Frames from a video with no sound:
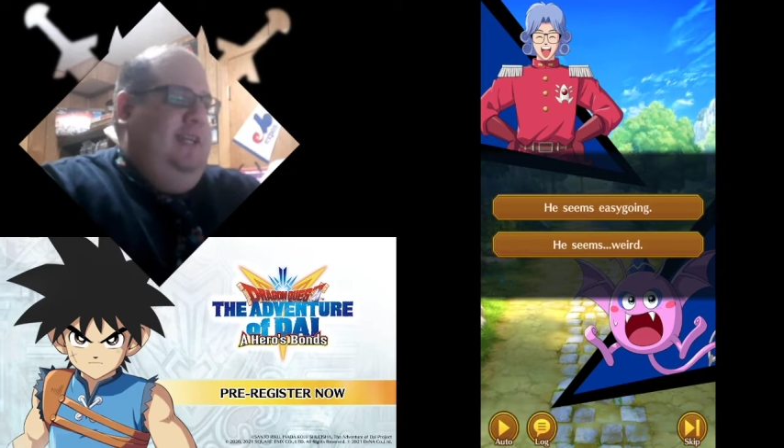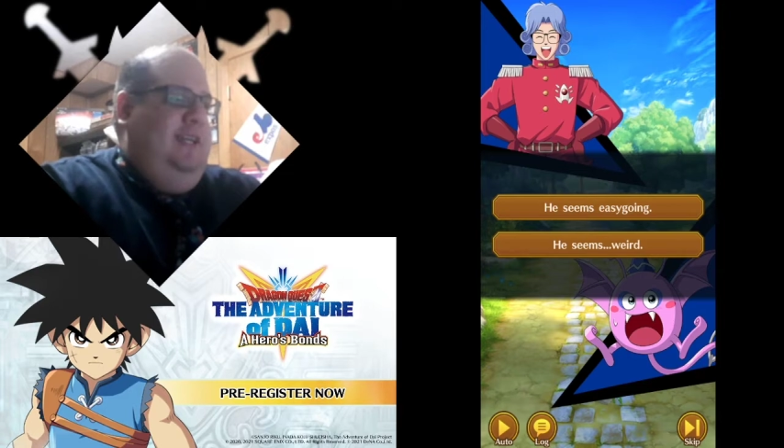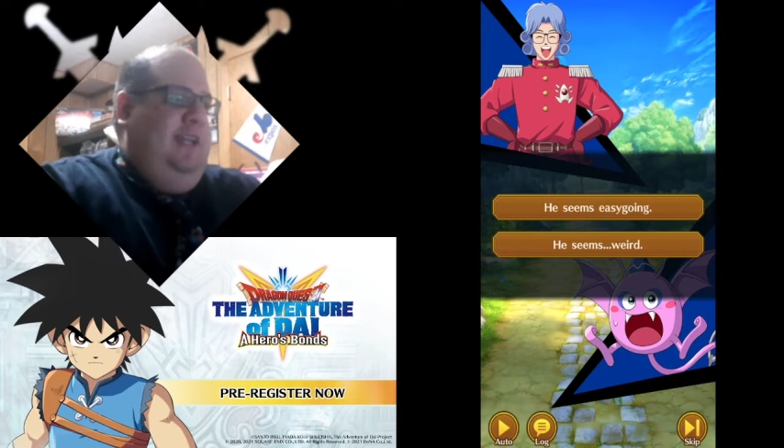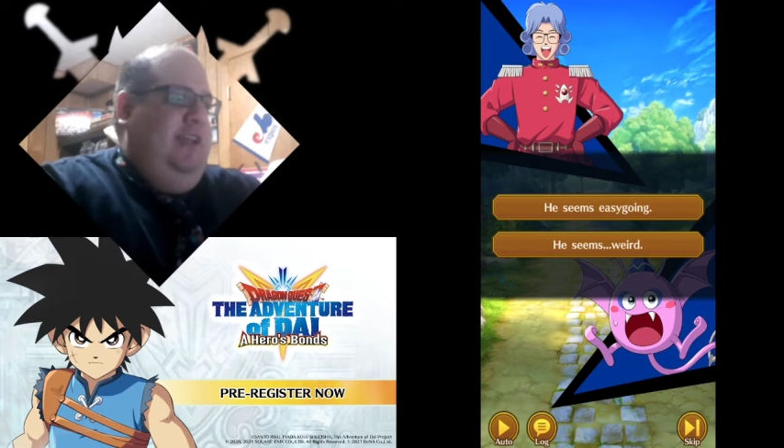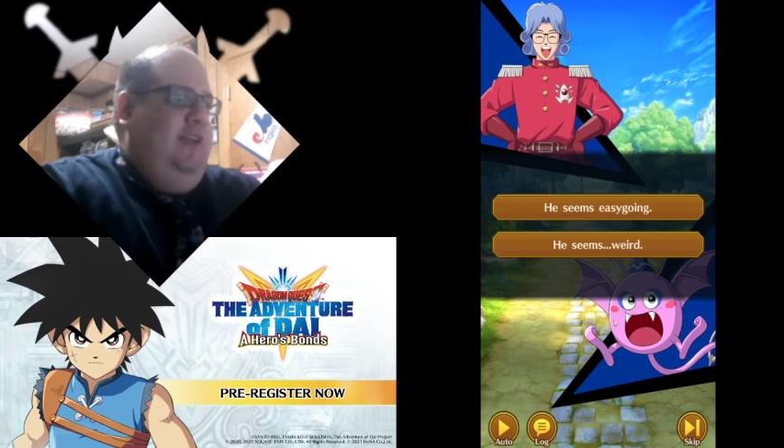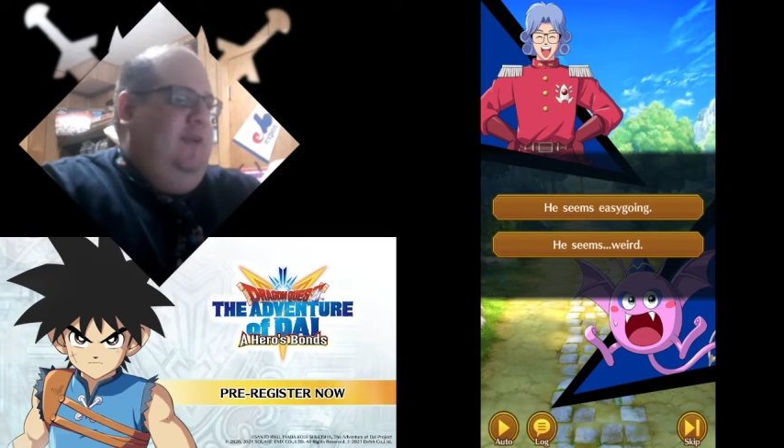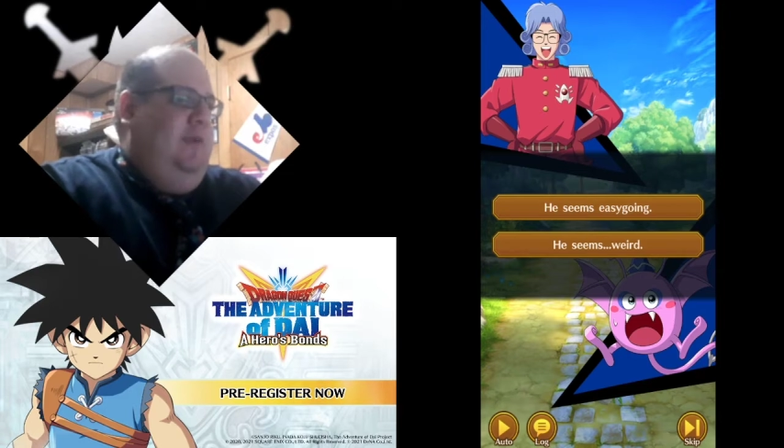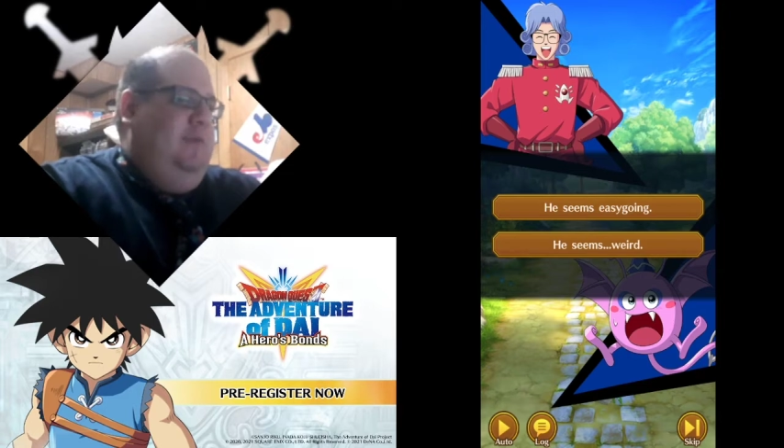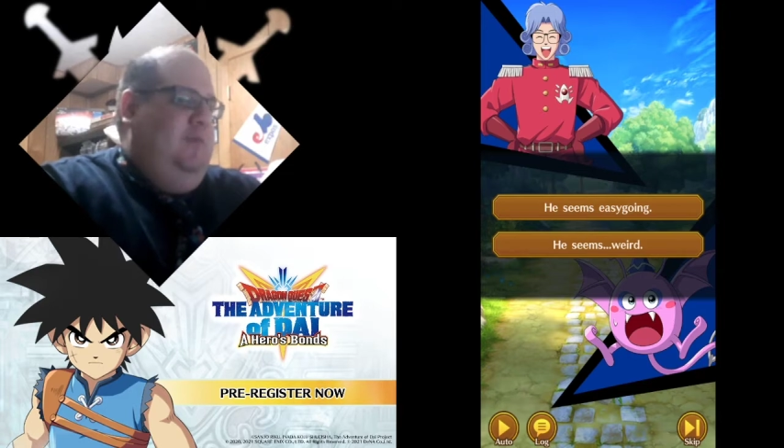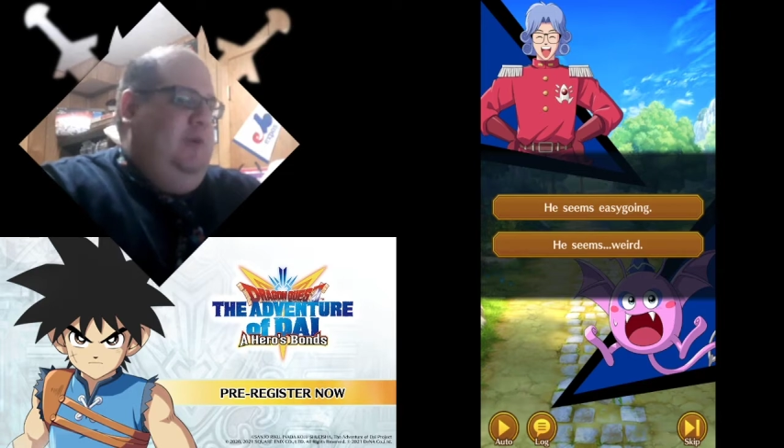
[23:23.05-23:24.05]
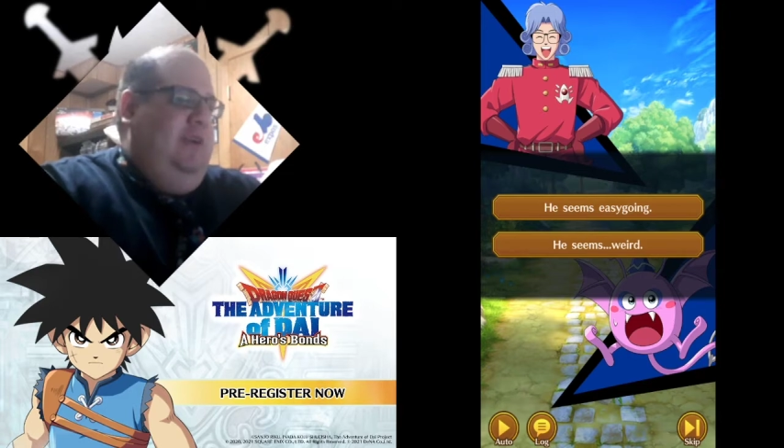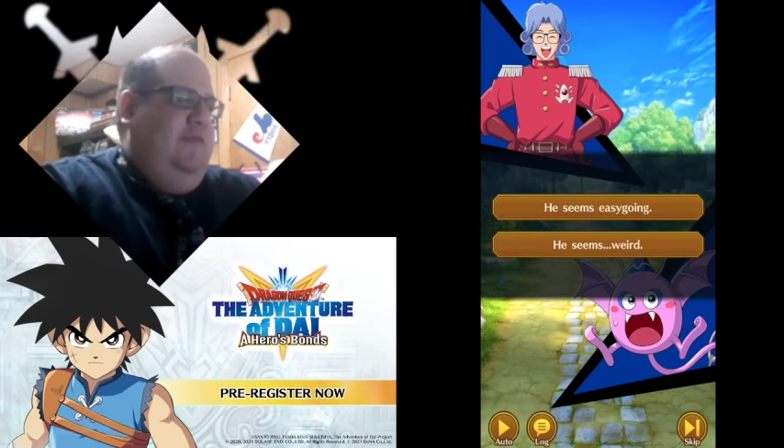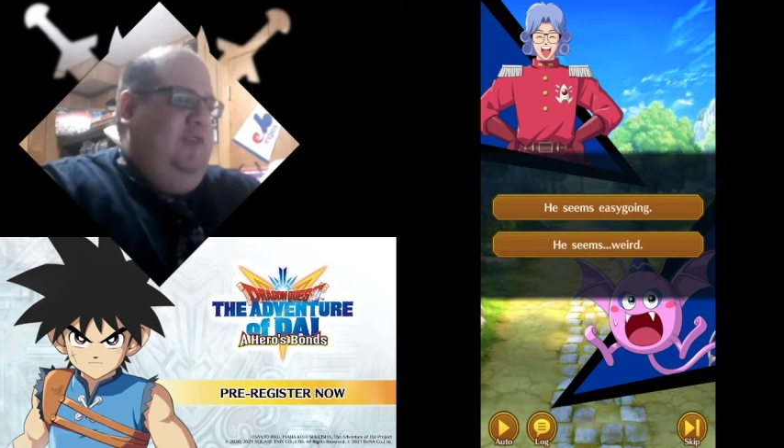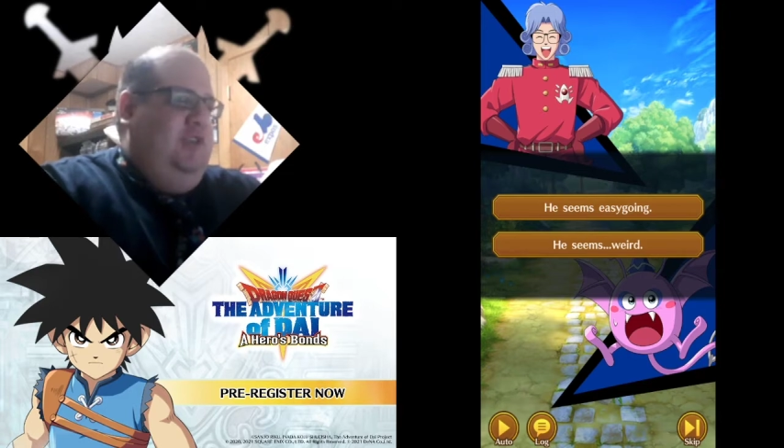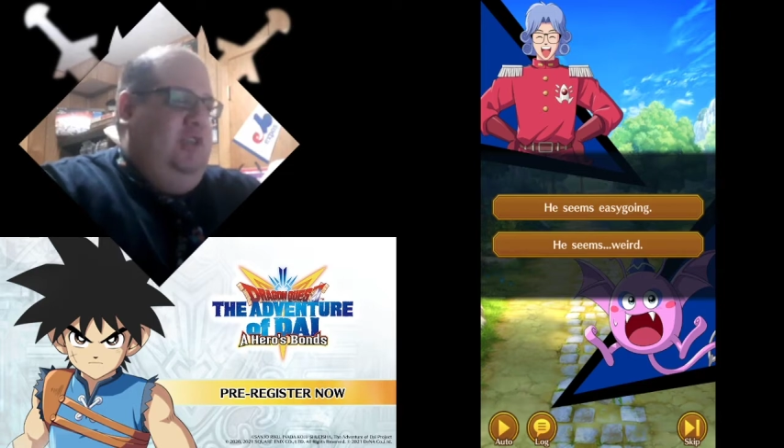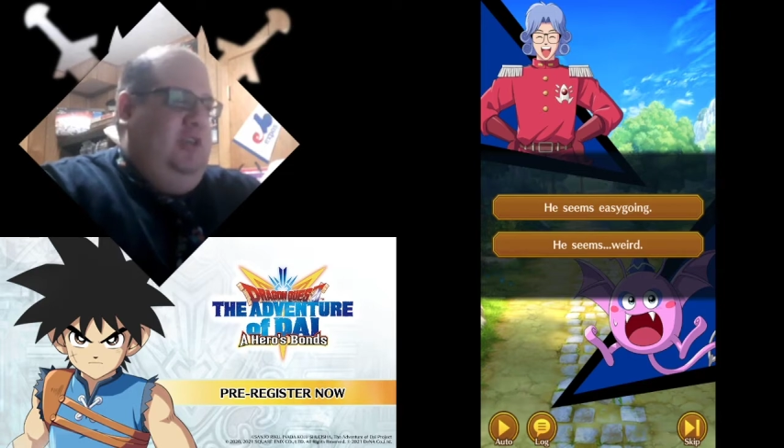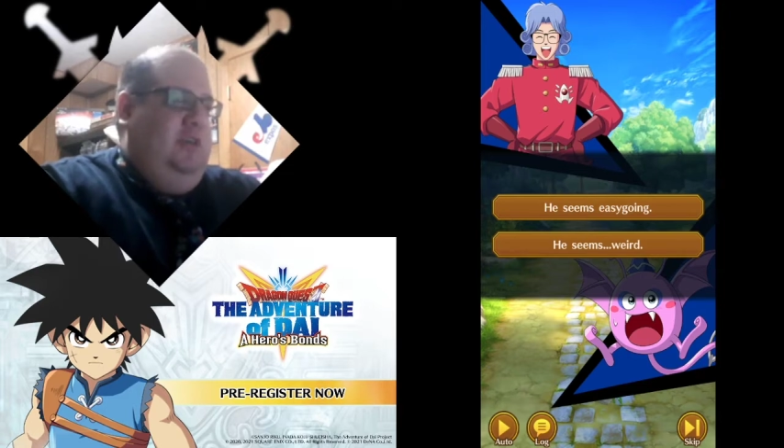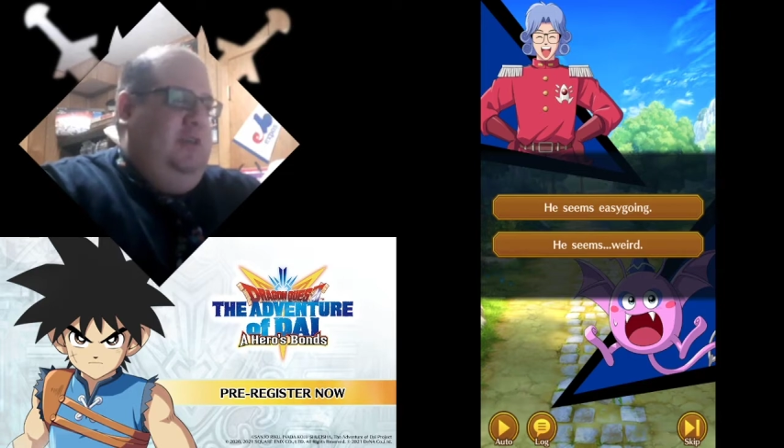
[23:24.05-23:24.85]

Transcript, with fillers: Neither well, weird for sure.